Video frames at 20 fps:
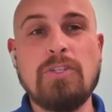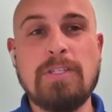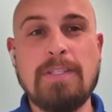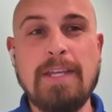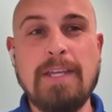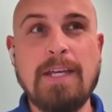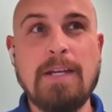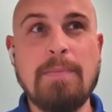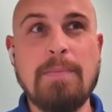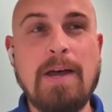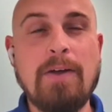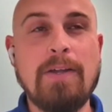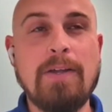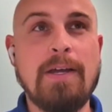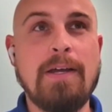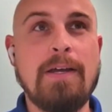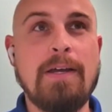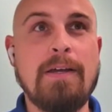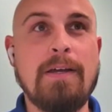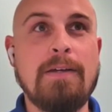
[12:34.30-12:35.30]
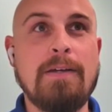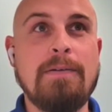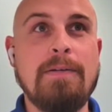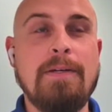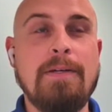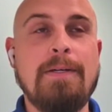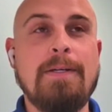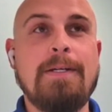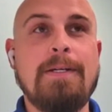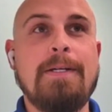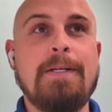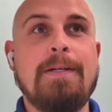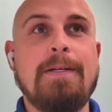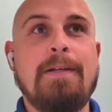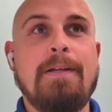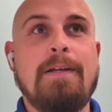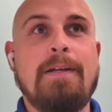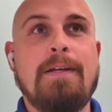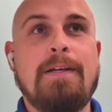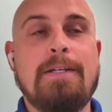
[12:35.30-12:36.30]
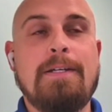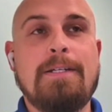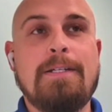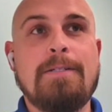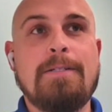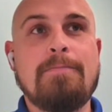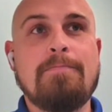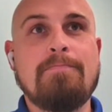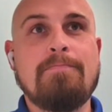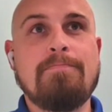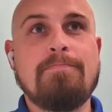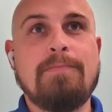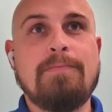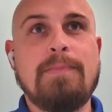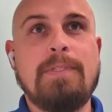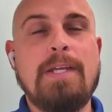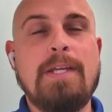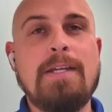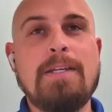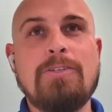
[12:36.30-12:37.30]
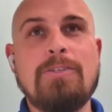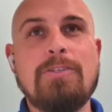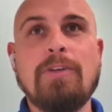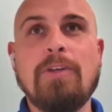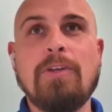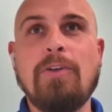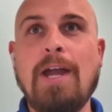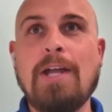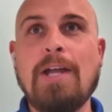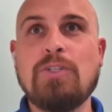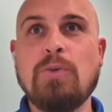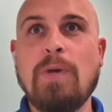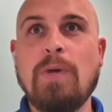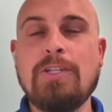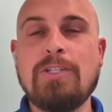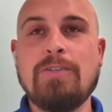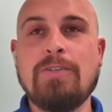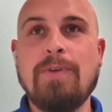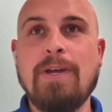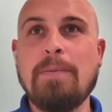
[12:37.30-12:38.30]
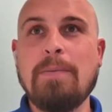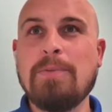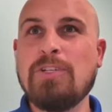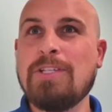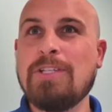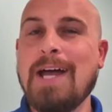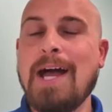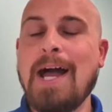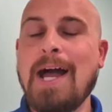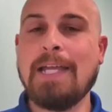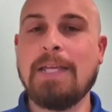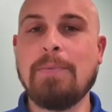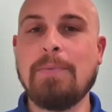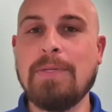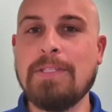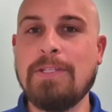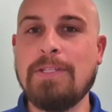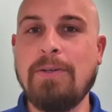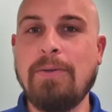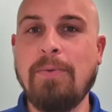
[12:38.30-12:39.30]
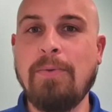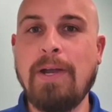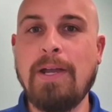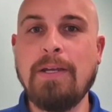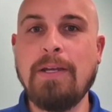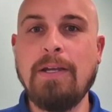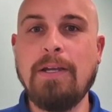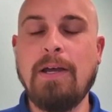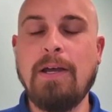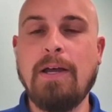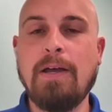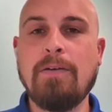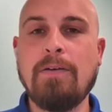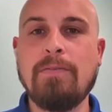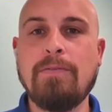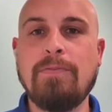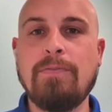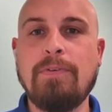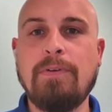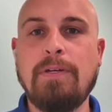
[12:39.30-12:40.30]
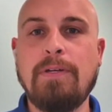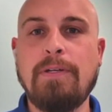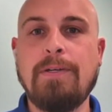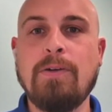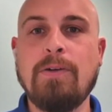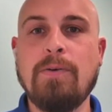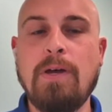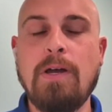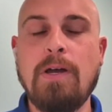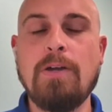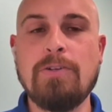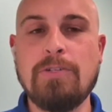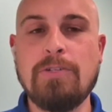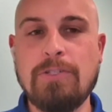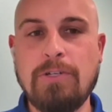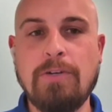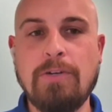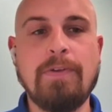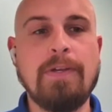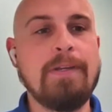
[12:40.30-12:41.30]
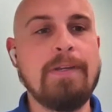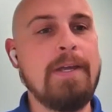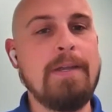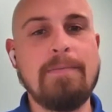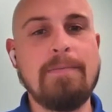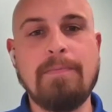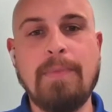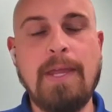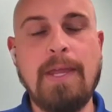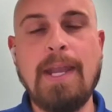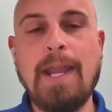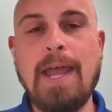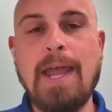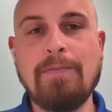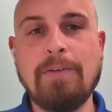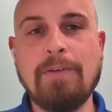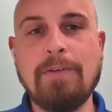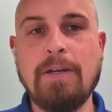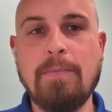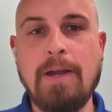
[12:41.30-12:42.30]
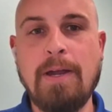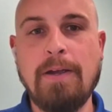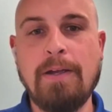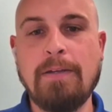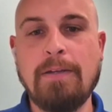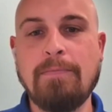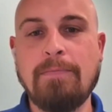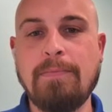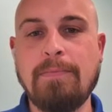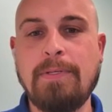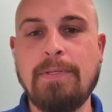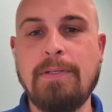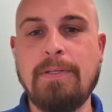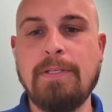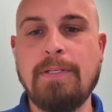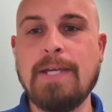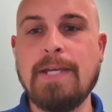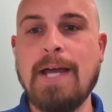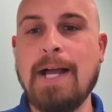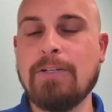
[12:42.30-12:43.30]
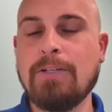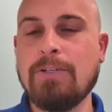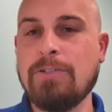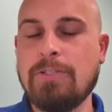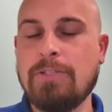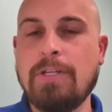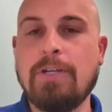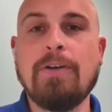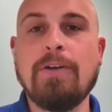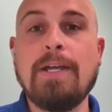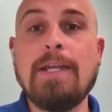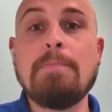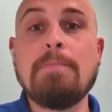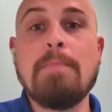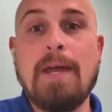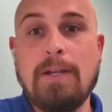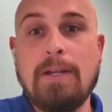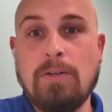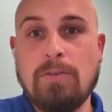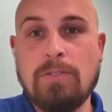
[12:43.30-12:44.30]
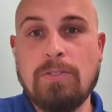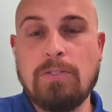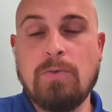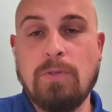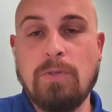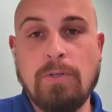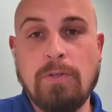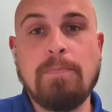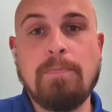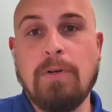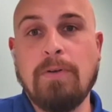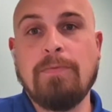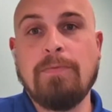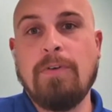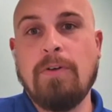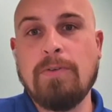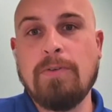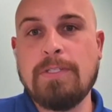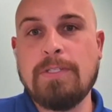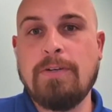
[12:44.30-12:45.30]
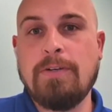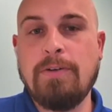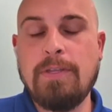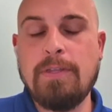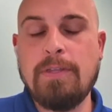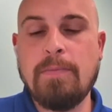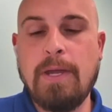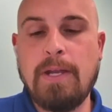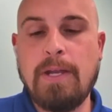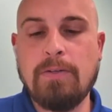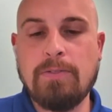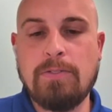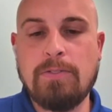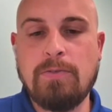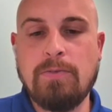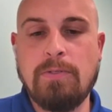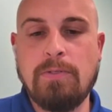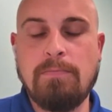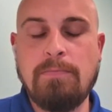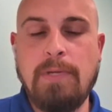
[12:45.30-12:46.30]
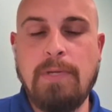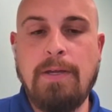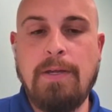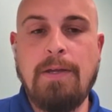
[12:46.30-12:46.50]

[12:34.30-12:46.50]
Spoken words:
just thinking about not necessarily graduation rate, but just occupancy rate of underserved and African American doctors that are in medical school, or folks that are in the medical school.